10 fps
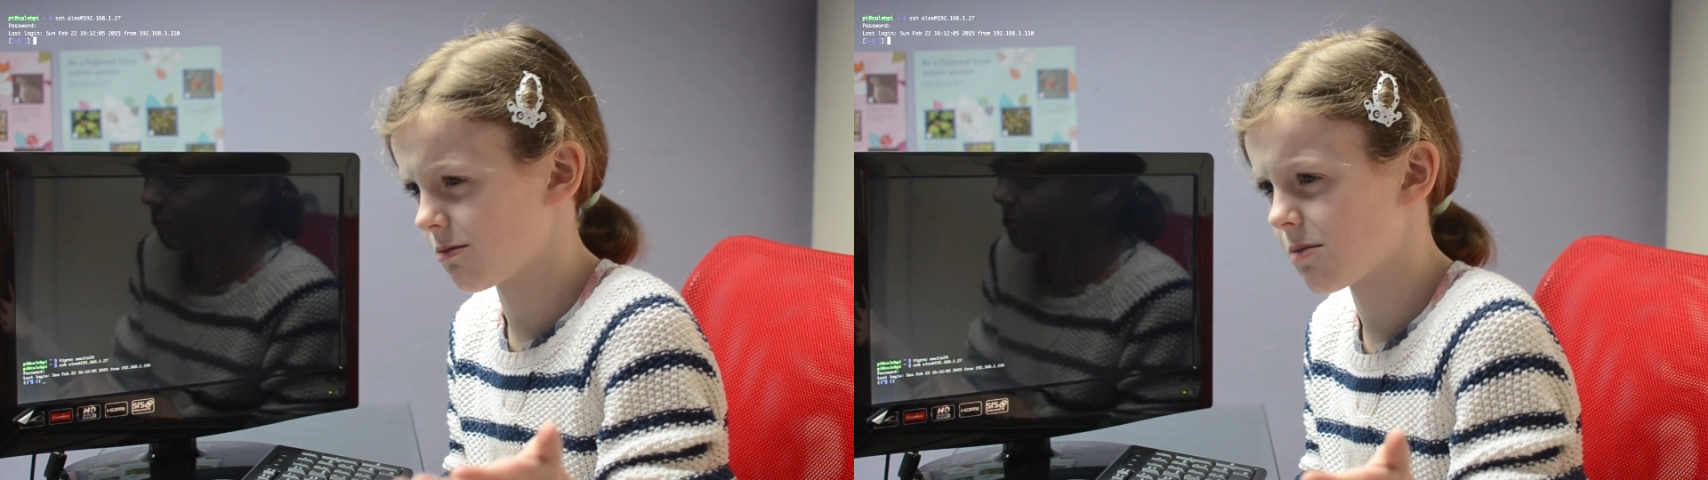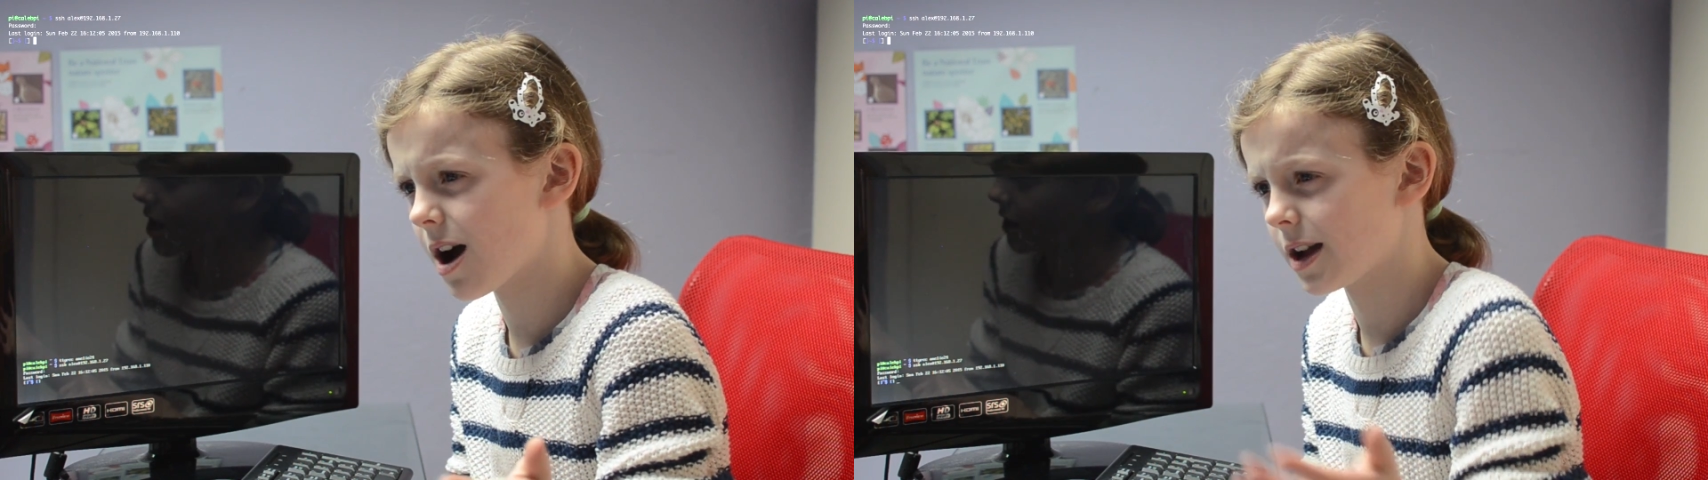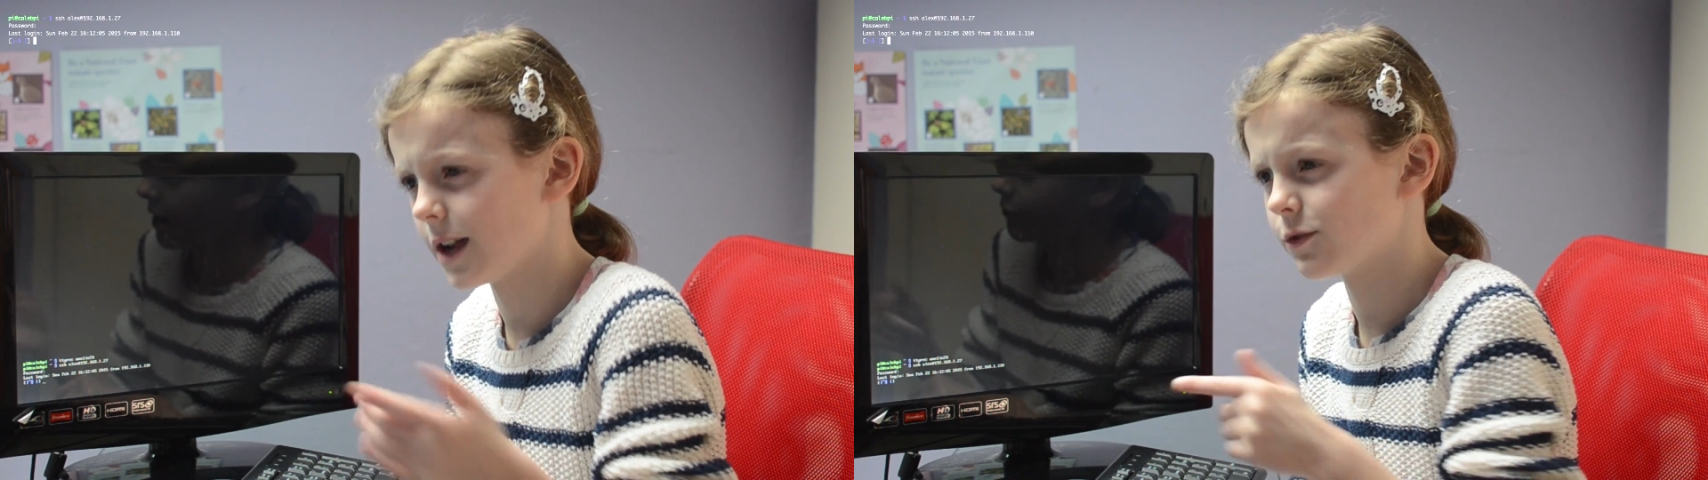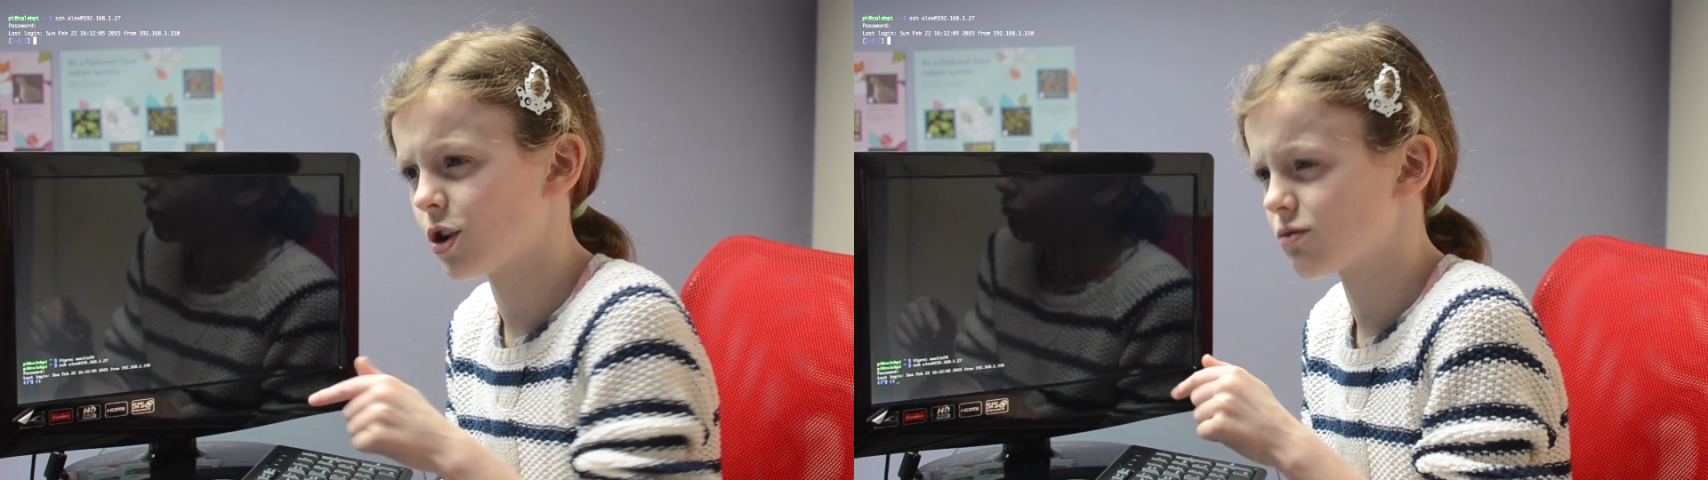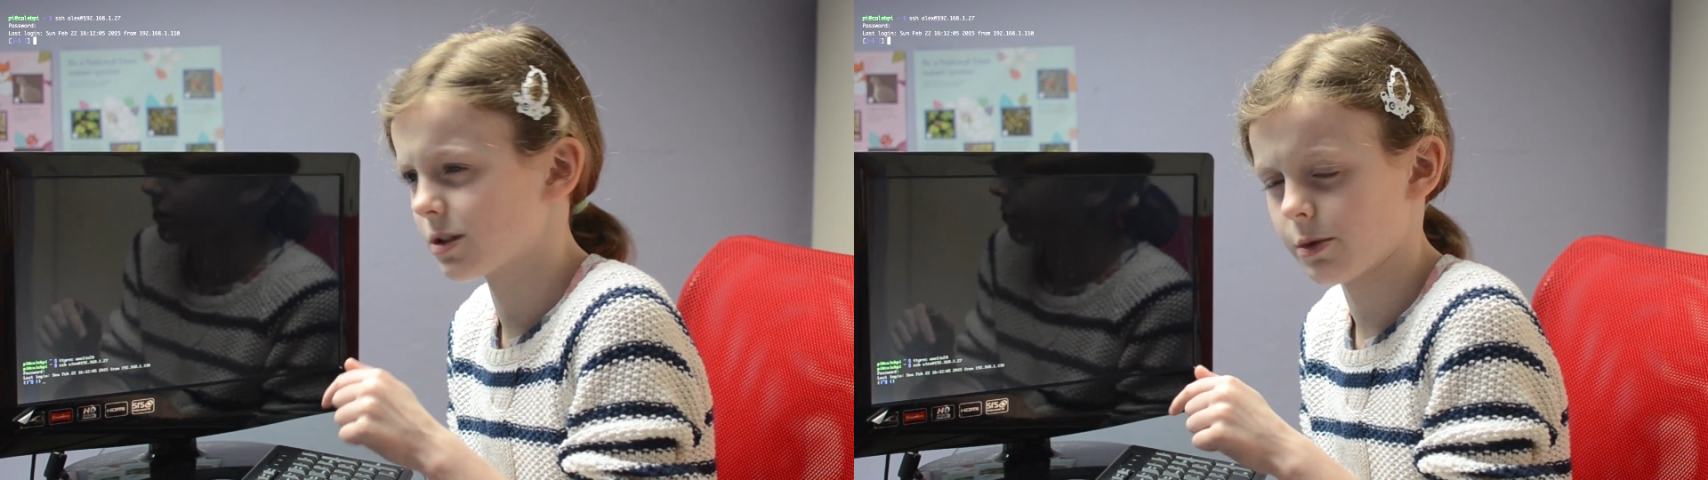Pi and I've
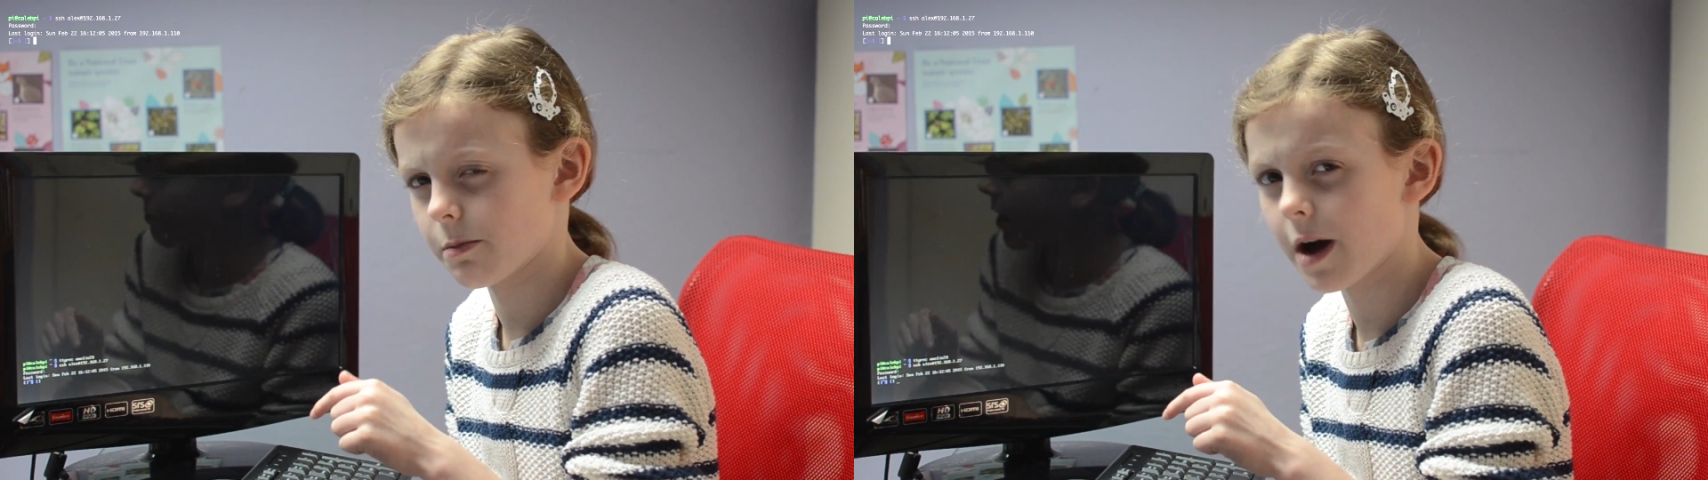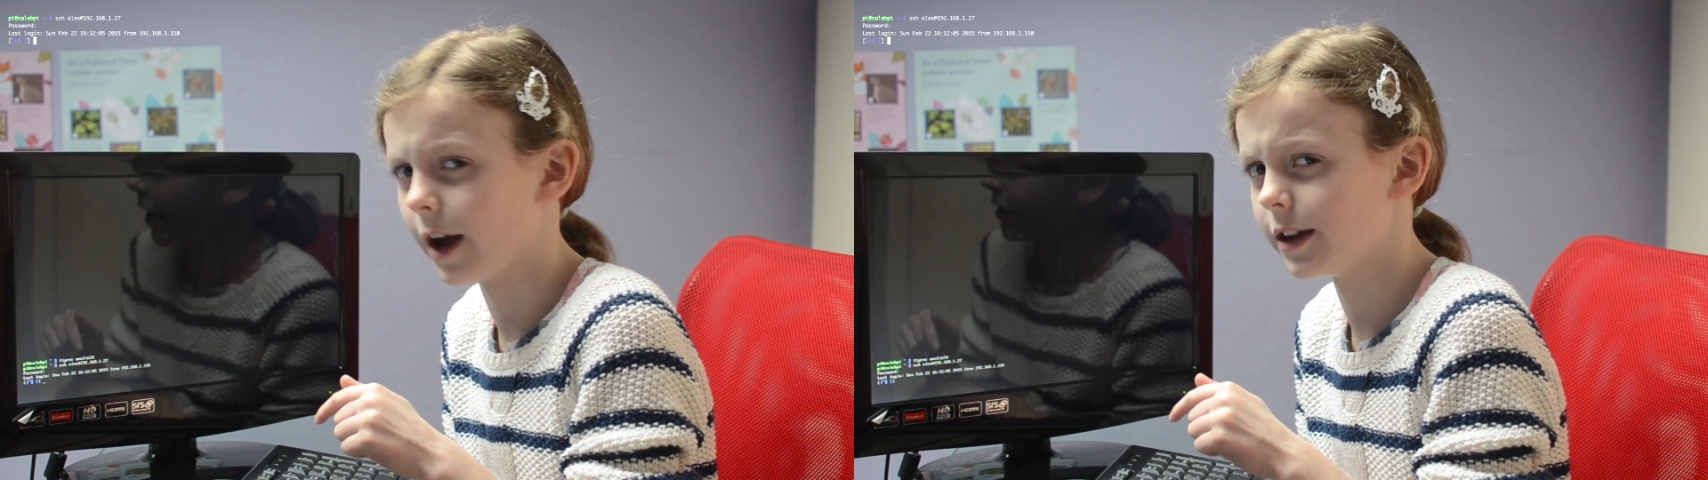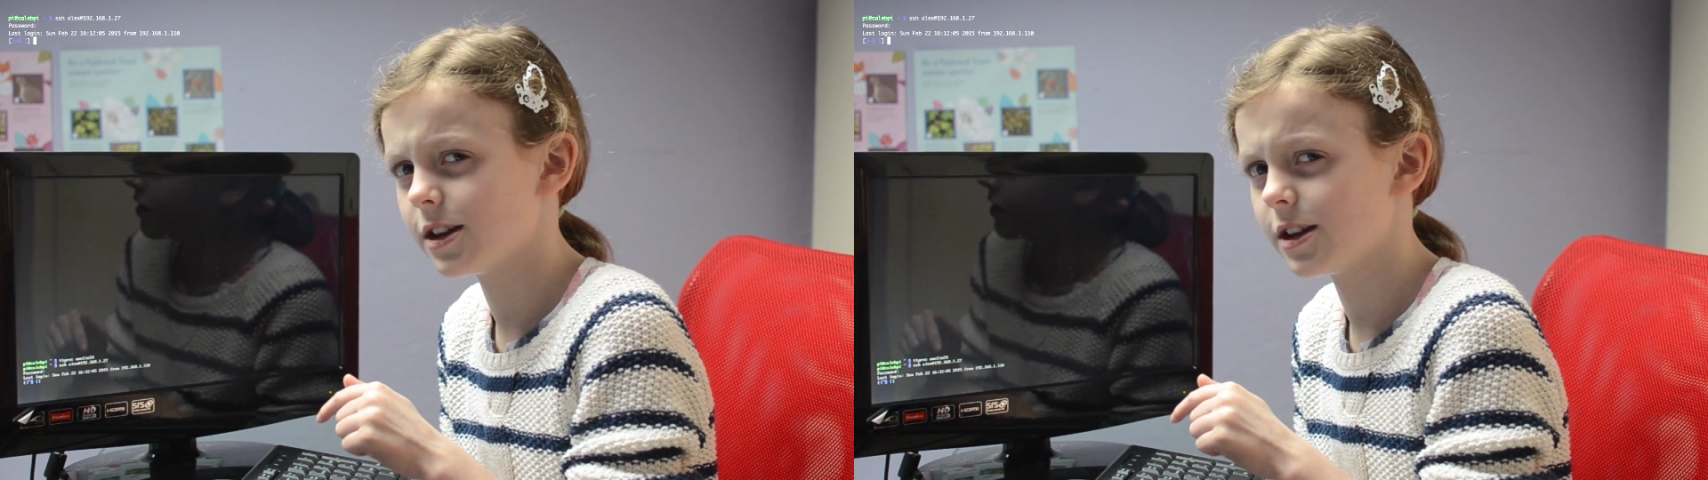got a Raspberry Pi.